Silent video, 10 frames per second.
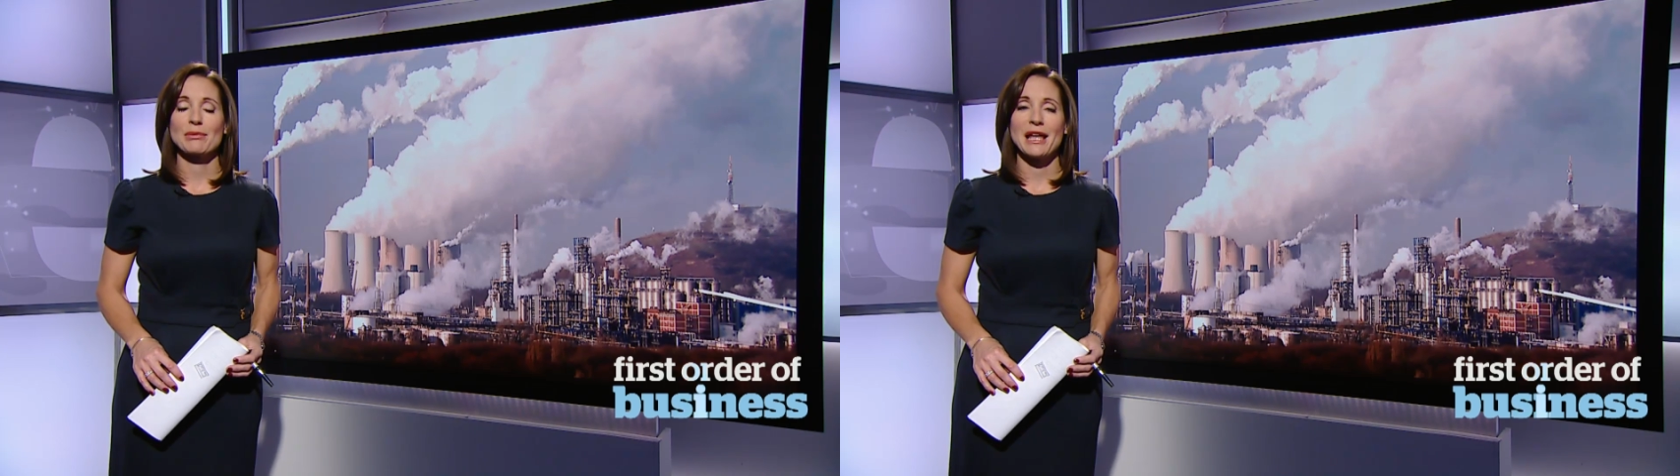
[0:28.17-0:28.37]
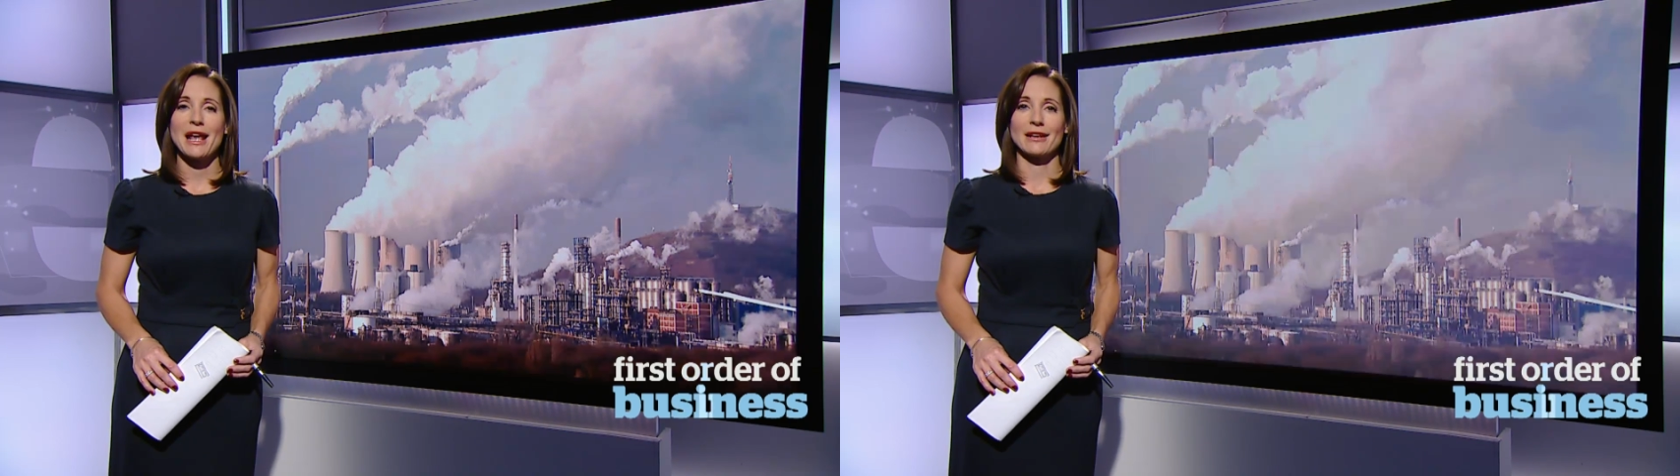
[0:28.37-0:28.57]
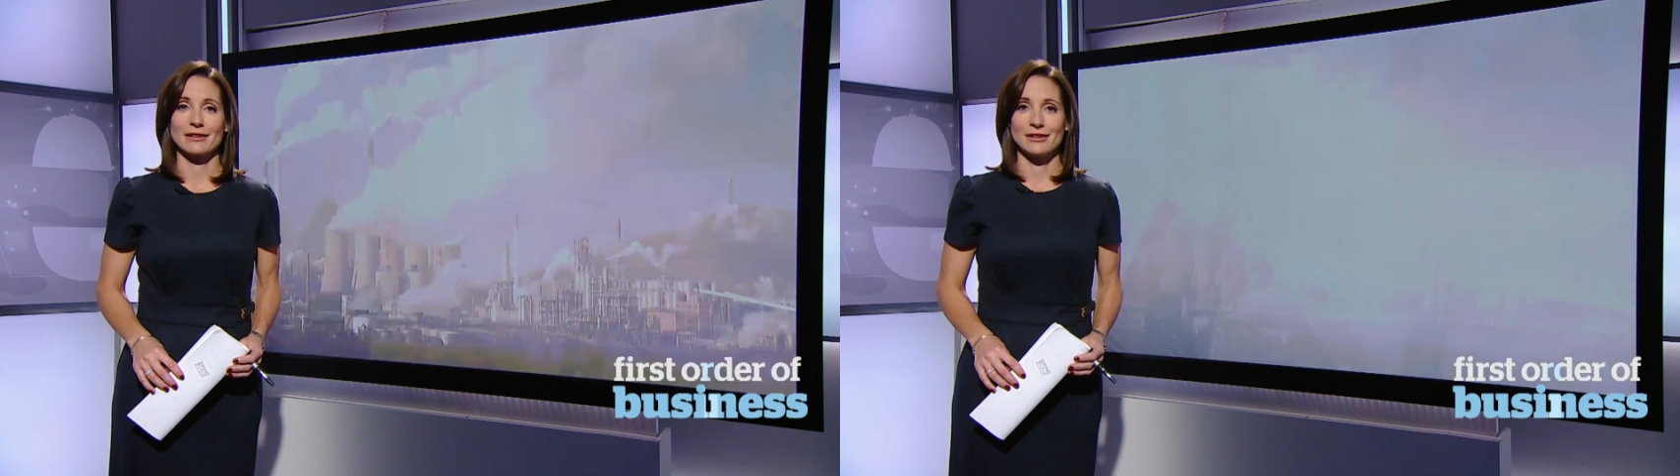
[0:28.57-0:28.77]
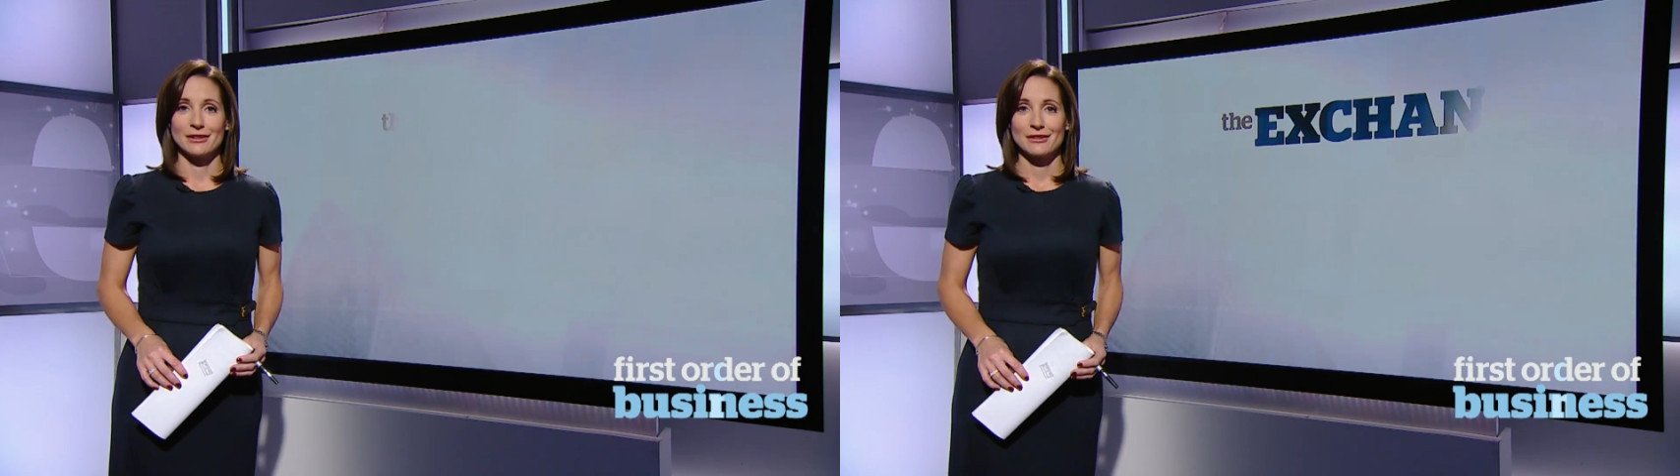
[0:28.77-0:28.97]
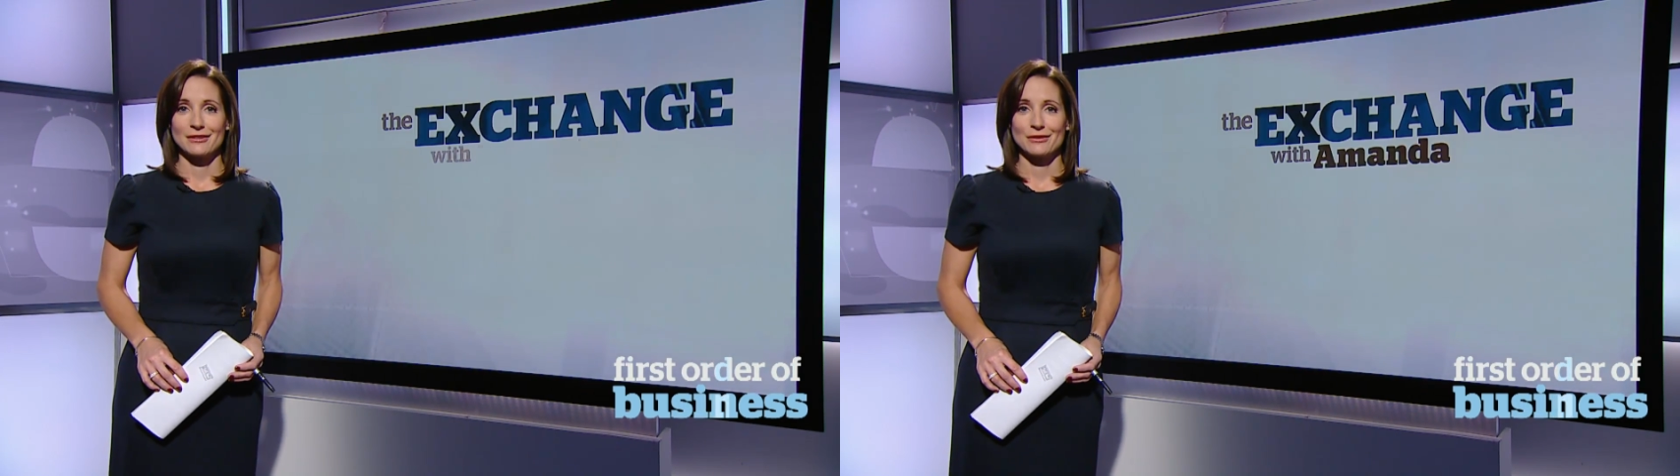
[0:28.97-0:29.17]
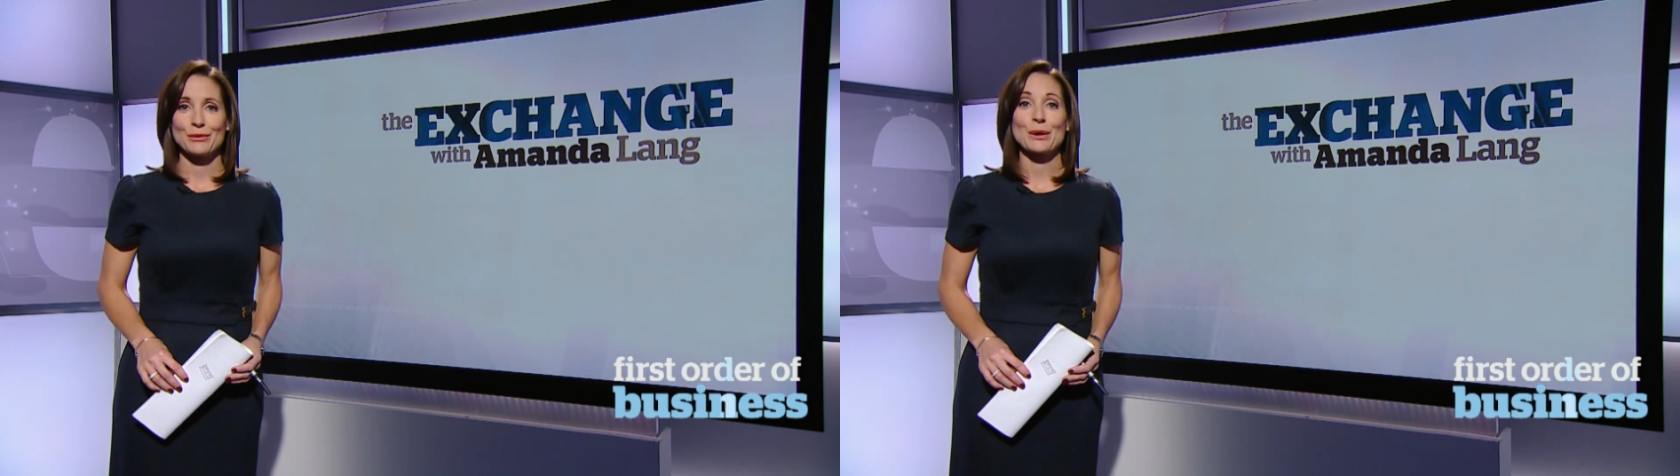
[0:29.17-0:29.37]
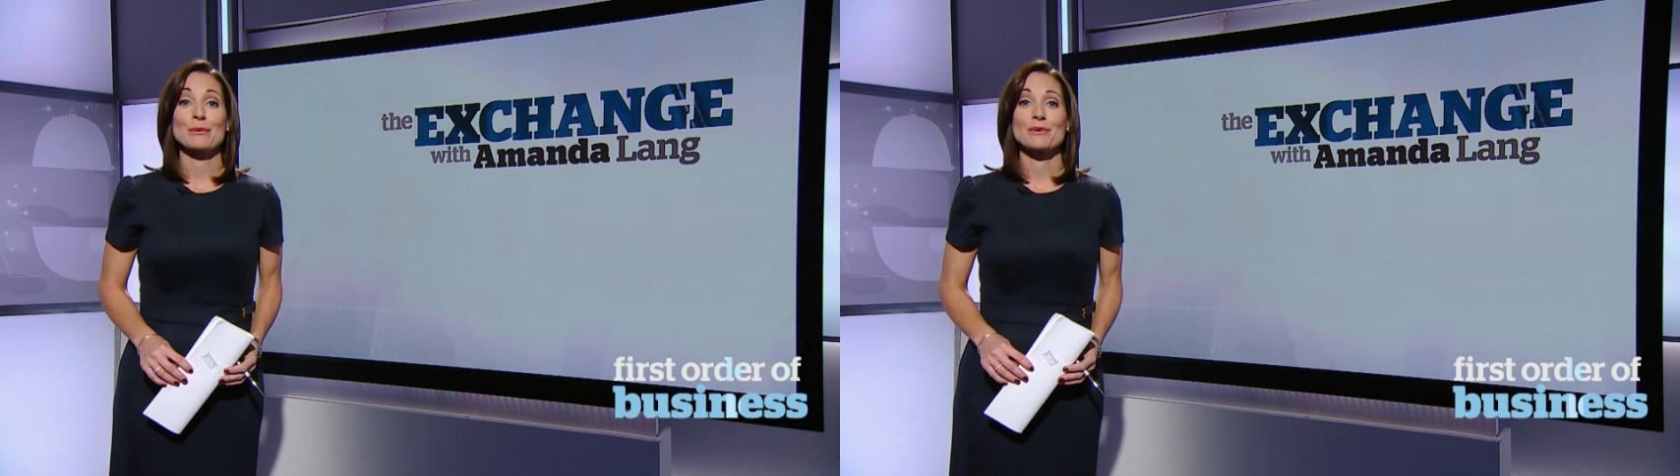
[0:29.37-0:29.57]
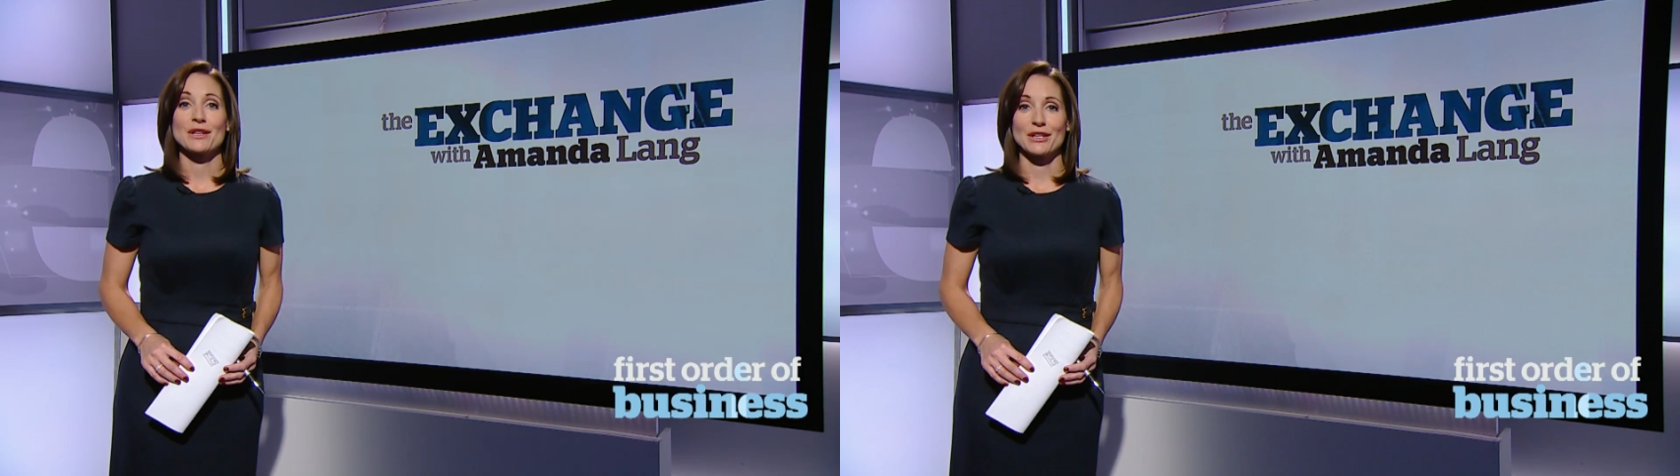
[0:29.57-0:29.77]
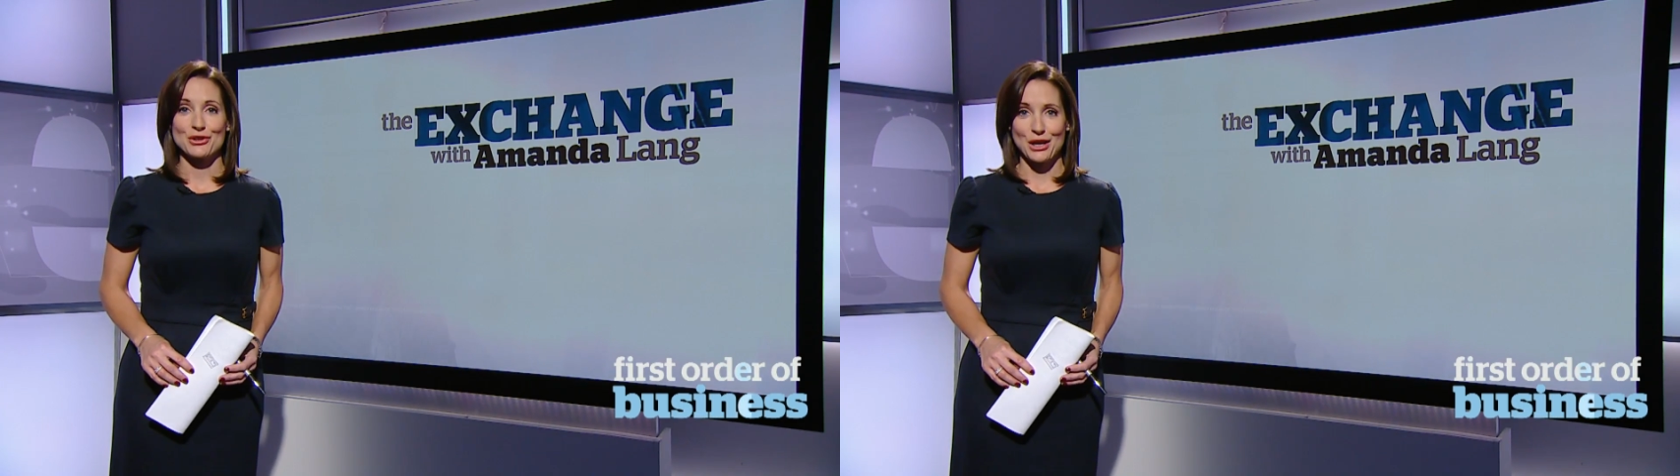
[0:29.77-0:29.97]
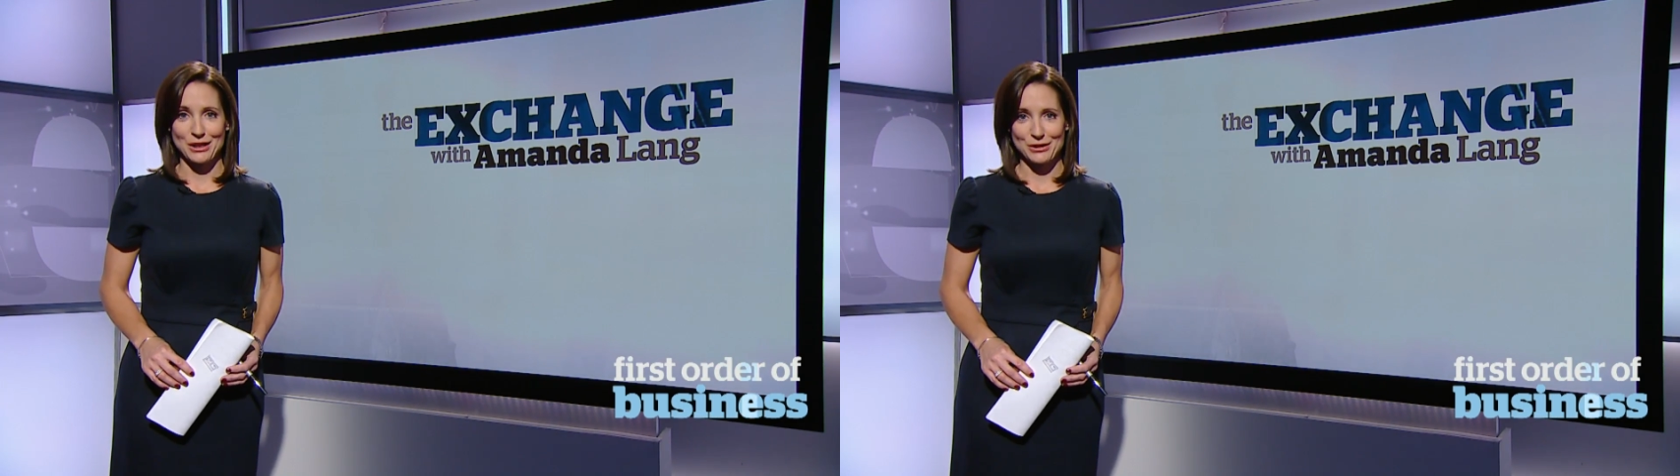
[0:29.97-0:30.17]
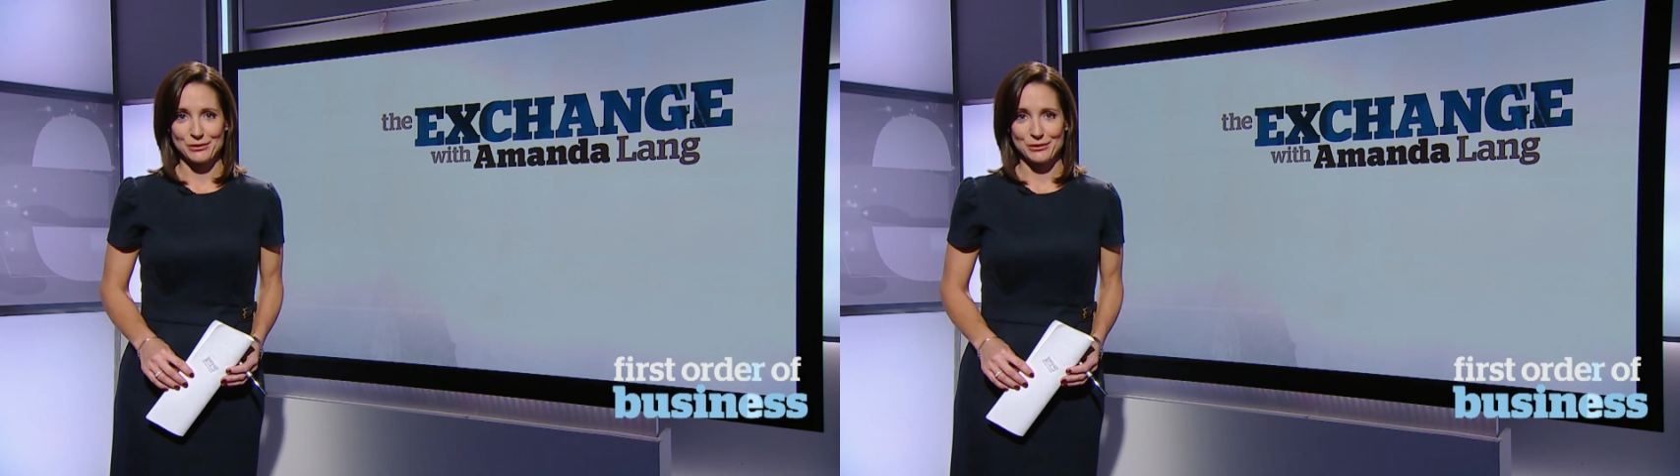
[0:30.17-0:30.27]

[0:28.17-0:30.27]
plan? Welcome to The Exchange.